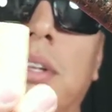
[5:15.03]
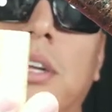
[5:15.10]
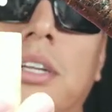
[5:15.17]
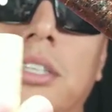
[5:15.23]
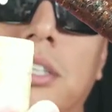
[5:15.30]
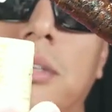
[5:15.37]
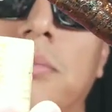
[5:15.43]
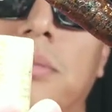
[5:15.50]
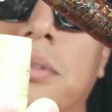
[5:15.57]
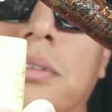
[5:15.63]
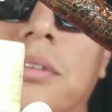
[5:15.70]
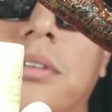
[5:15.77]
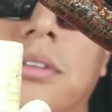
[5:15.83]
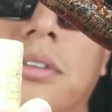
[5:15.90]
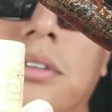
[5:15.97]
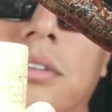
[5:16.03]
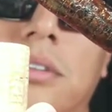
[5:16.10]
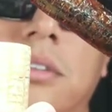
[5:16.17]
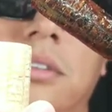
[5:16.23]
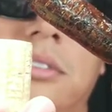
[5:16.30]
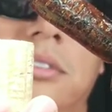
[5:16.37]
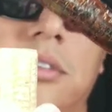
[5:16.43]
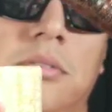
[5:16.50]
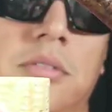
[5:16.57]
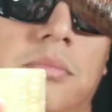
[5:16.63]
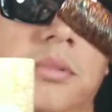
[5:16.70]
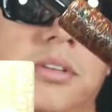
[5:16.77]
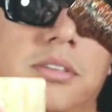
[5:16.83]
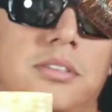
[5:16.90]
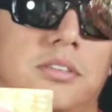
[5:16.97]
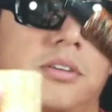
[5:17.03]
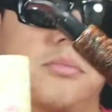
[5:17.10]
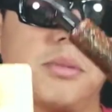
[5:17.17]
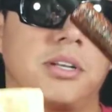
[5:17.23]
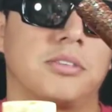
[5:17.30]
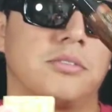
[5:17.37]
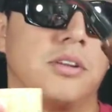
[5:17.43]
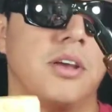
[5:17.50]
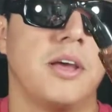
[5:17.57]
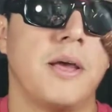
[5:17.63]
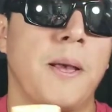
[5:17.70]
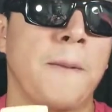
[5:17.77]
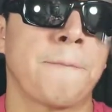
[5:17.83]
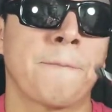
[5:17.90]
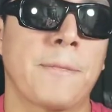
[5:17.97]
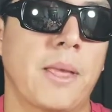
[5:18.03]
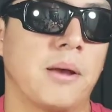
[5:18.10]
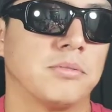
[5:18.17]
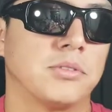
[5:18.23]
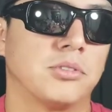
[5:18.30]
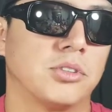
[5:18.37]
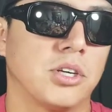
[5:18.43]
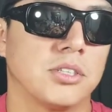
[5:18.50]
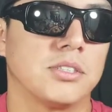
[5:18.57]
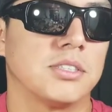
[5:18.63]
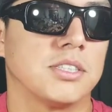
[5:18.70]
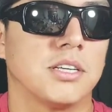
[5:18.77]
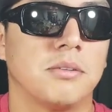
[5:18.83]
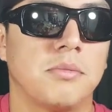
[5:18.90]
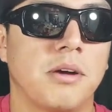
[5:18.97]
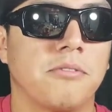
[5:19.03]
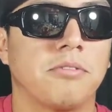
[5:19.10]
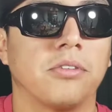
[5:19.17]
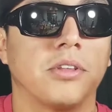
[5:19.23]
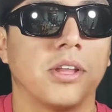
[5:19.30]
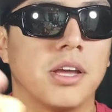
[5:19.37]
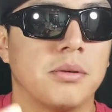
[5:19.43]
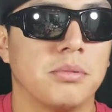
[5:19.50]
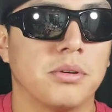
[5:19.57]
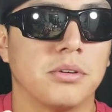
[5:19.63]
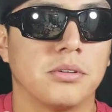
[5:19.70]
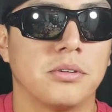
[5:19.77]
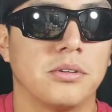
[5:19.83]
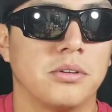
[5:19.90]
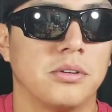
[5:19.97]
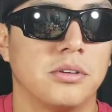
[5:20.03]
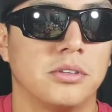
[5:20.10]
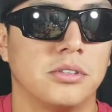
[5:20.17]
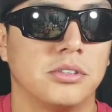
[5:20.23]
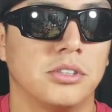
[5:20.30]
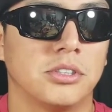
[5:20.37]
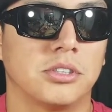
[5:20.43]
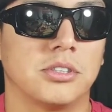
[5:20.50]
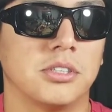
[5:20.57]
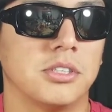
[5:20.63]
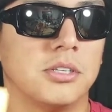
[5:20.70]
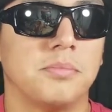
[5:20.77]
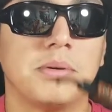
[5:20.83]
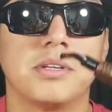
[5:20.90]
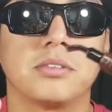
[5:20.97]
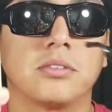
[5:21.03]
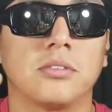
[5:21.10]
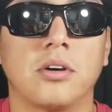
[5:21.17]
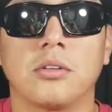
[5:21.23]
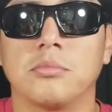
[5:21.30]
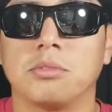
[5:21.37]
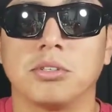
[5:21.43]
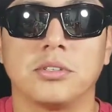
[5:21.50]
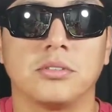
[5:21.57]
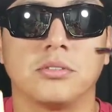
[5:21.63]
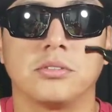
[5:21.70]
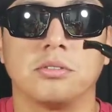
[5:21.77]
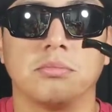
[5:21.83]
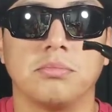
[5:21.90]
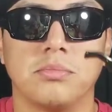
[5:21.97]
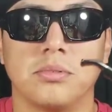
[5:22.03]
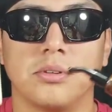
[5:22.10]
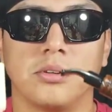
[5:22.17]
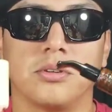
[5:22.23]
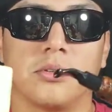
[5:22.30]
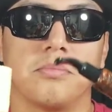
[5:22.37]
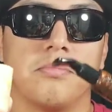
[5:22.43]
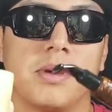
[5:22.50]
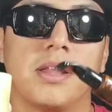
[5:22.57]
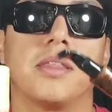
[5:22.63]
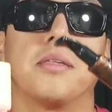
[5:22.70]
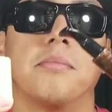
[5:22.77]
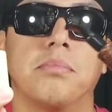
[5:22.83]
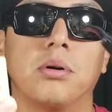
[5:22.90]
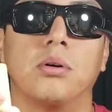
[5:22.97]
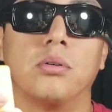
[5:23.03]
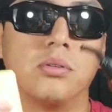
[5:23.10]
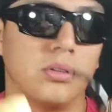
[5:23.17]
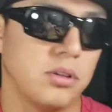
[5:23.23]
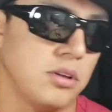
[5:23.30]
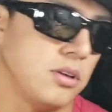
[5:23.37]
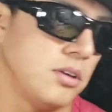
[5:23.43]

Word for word: a lot cheaper. You see what I mean? So I'm still charging the same amount for labor, just it depends on all the materials, you know, meaning the bowl.